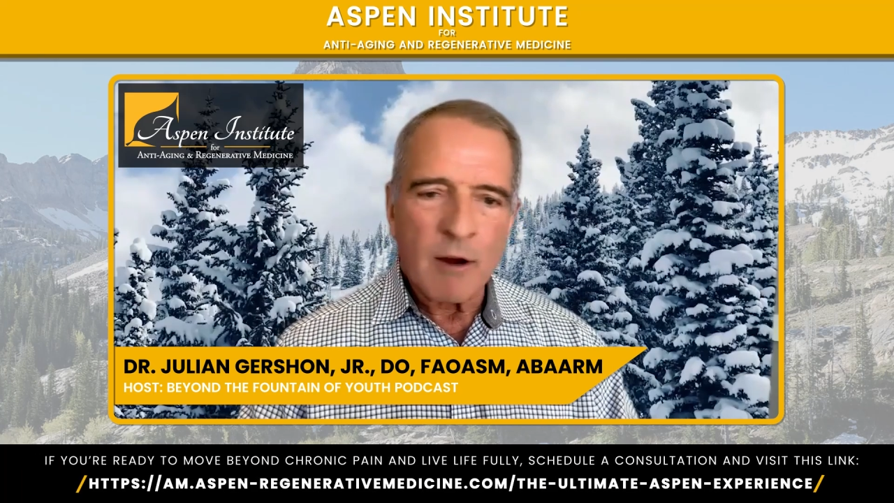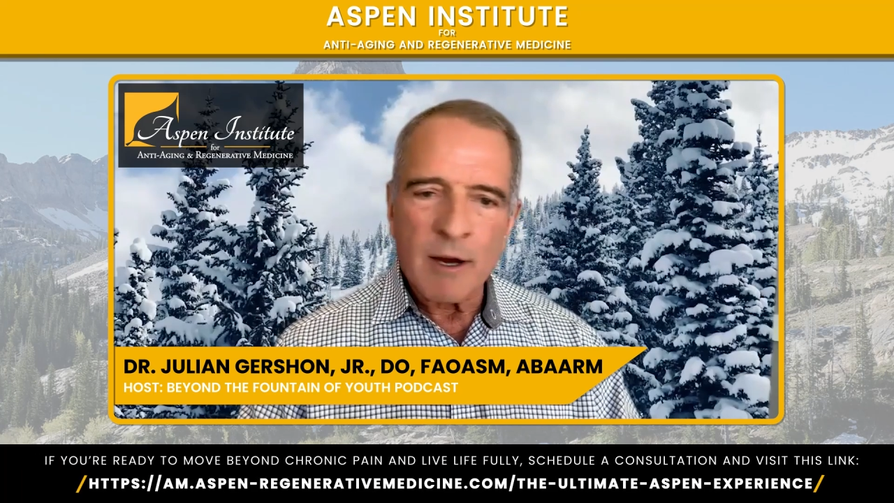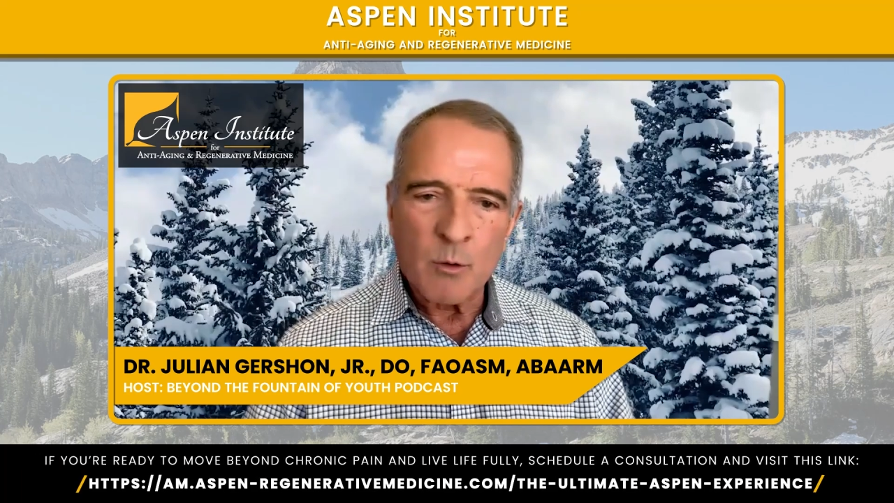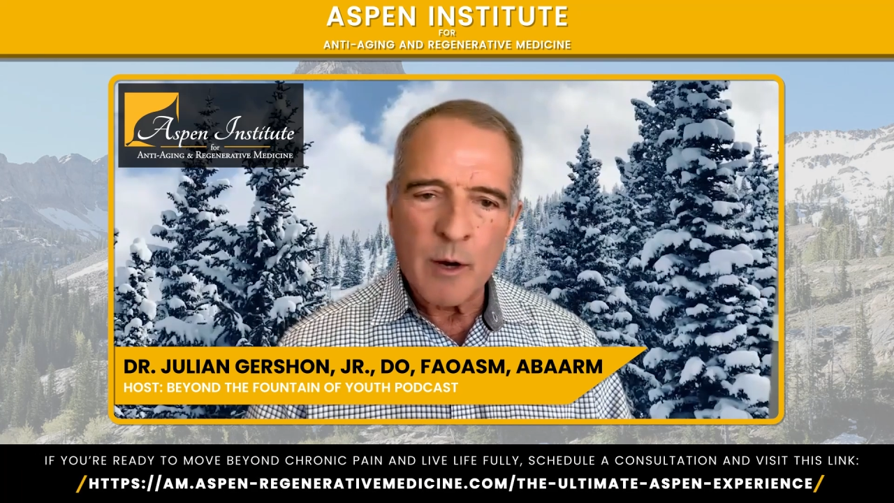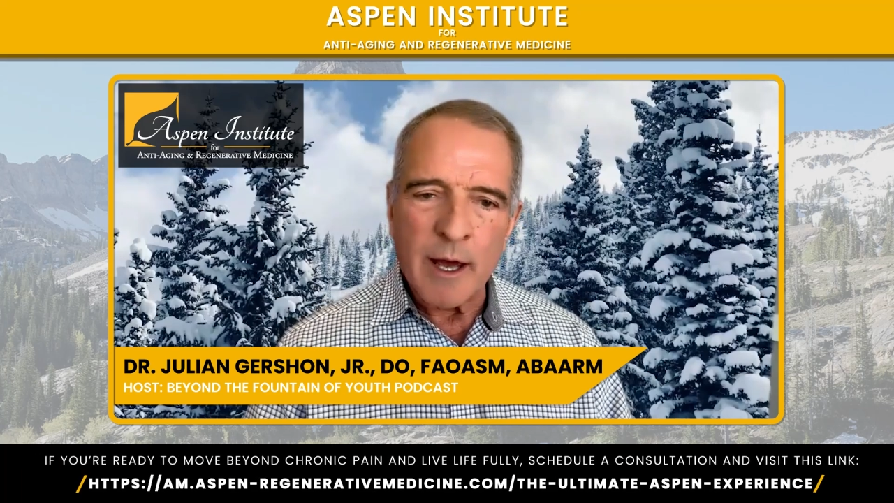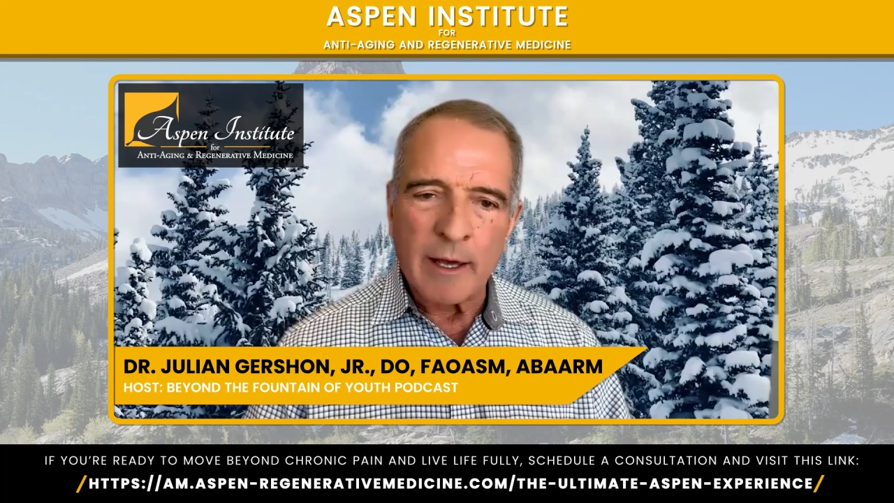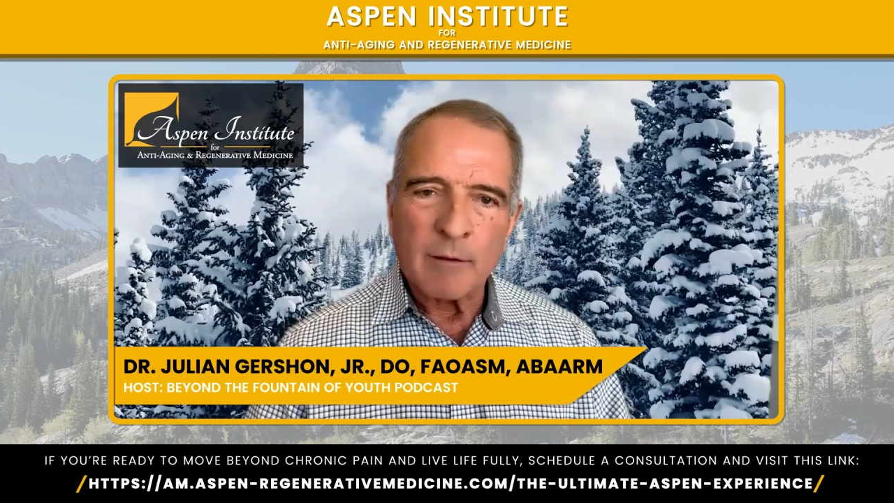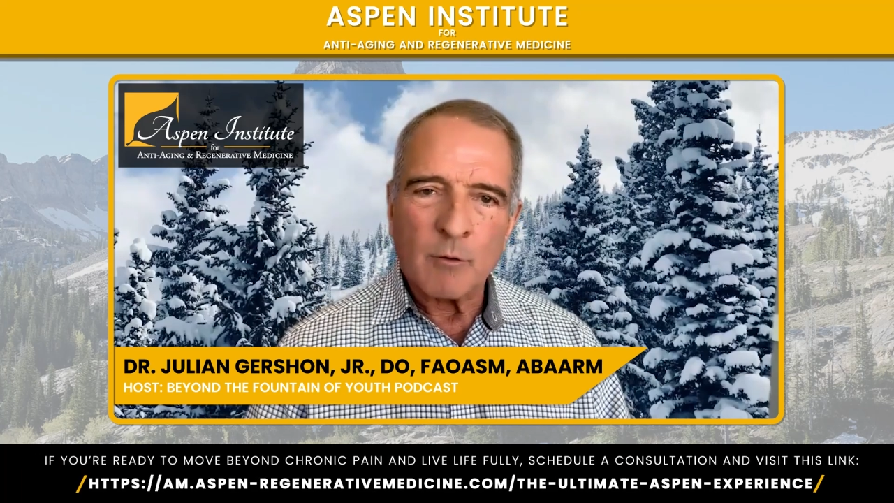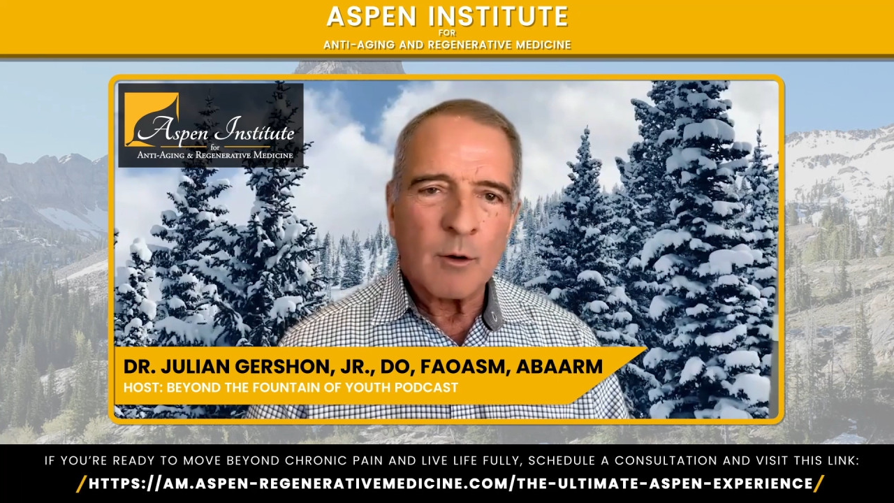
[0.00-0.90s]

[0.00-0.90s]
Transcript: right away.